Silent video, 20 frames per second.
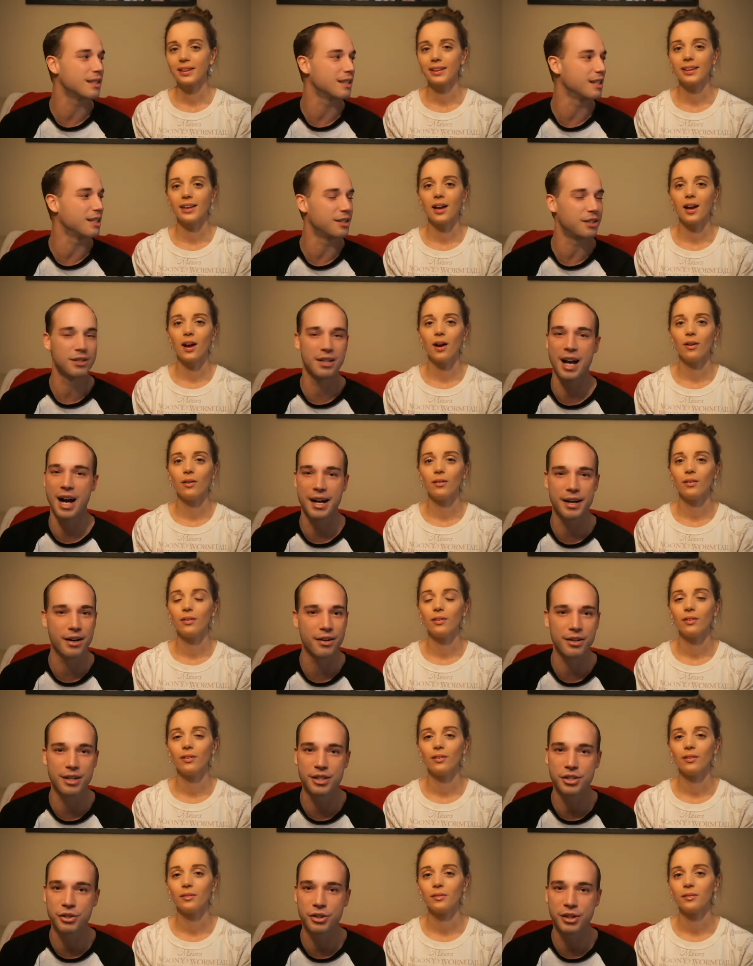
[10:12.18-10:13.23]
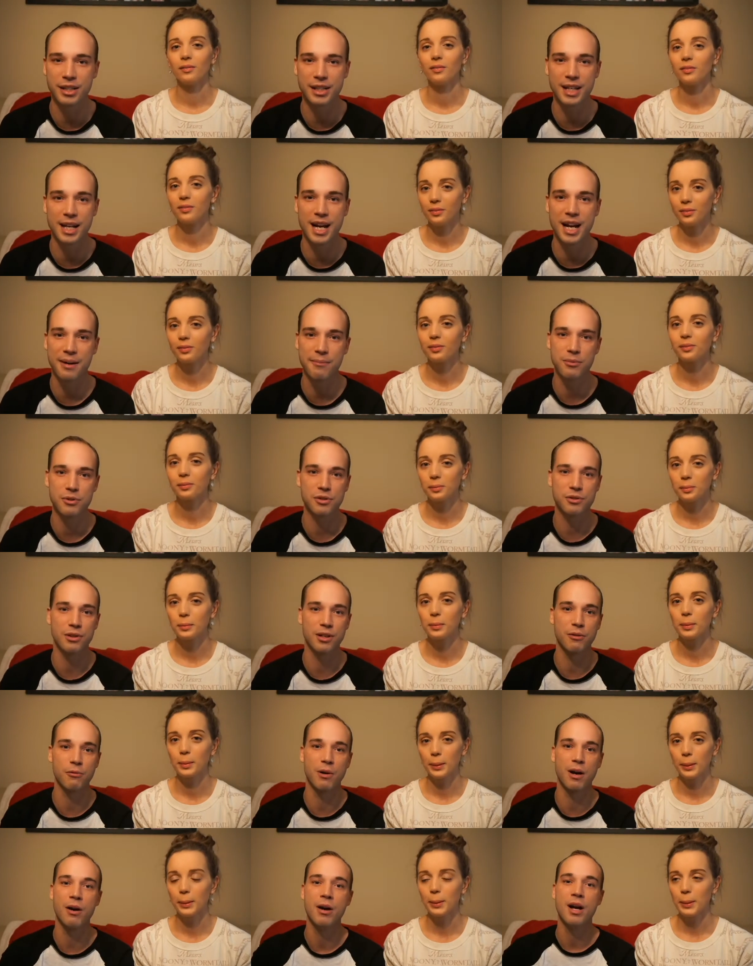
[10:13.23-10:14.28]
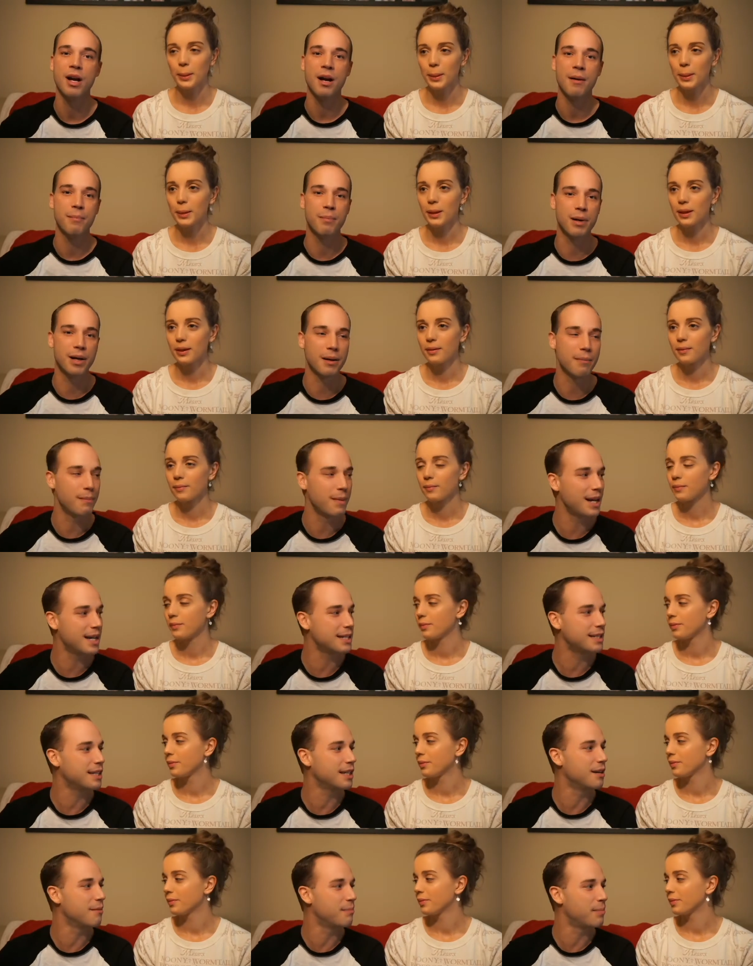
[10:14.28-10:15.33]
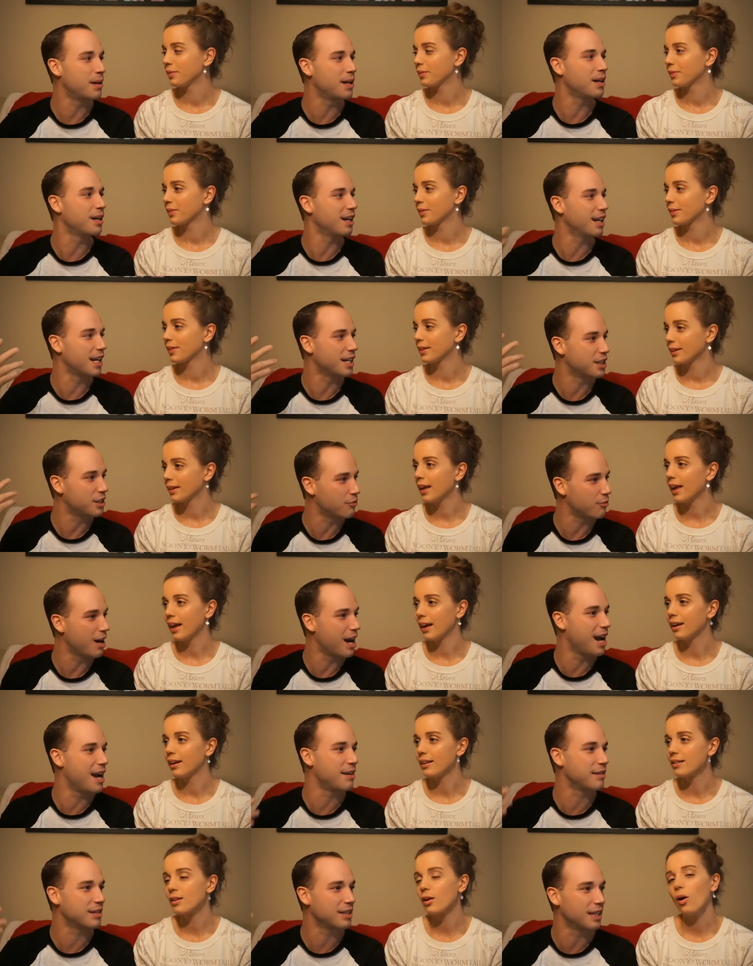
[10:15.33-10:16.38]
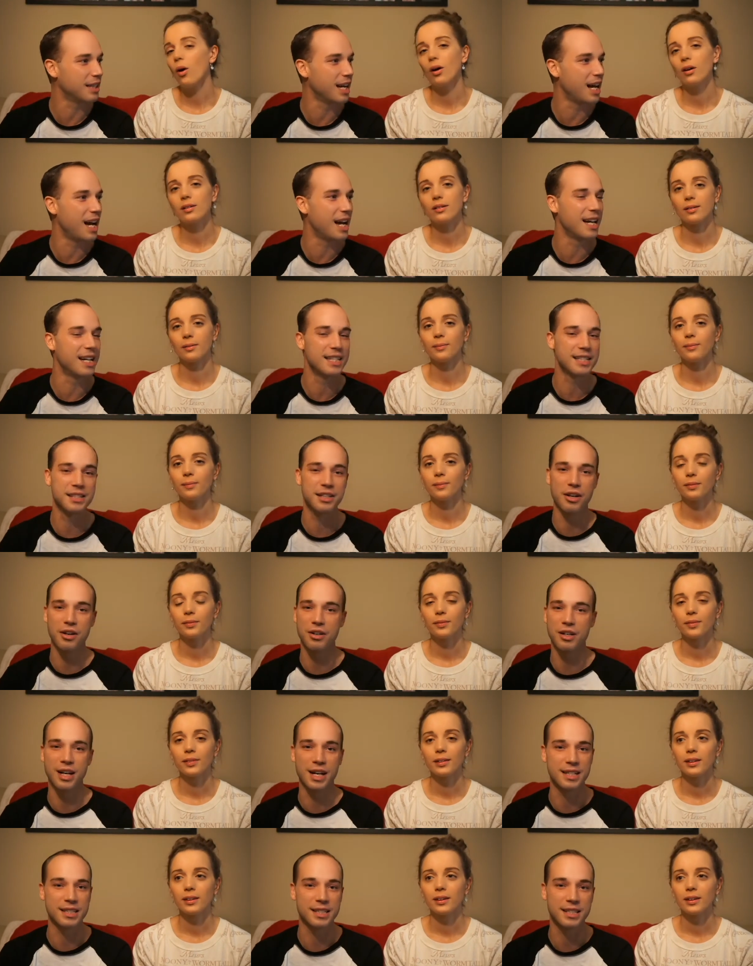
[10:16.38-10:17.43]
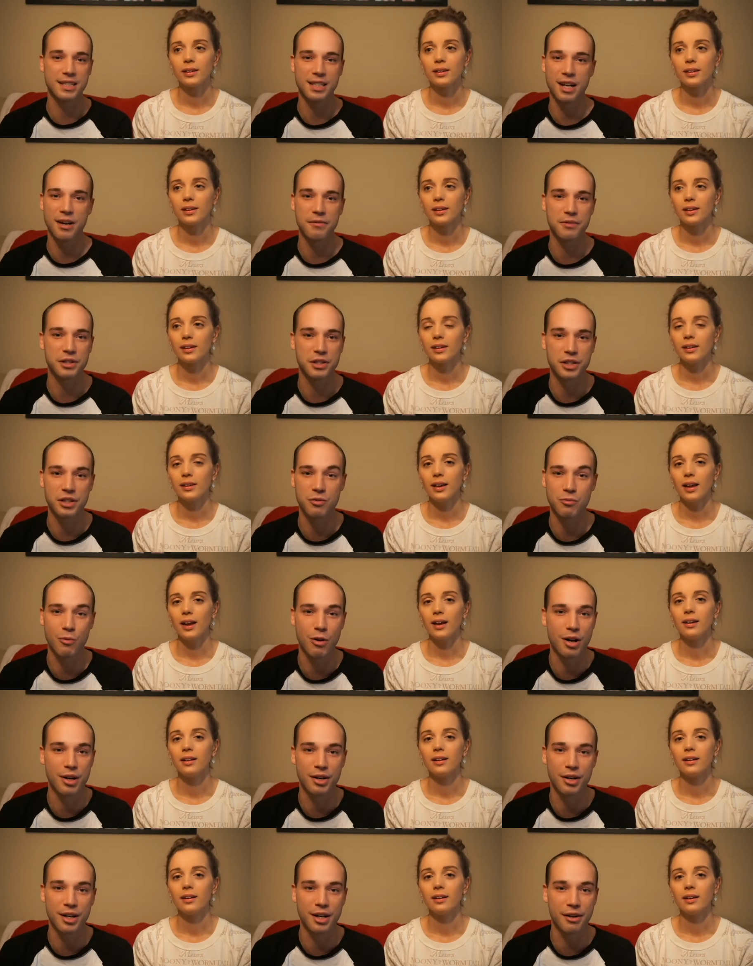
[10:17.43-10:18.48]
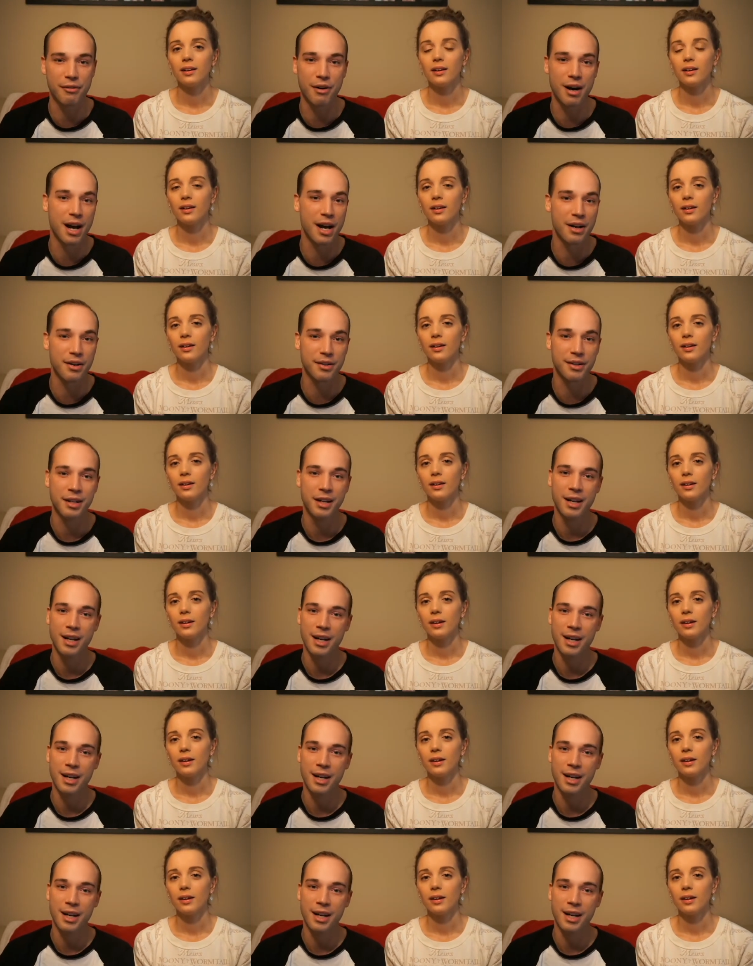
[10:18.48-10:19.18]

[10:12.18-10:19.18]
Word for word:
Speaker 1: They, I know they treat the animals really well, but it makes it appear like giraffes and lions and all kinds of stuff is just wandering around,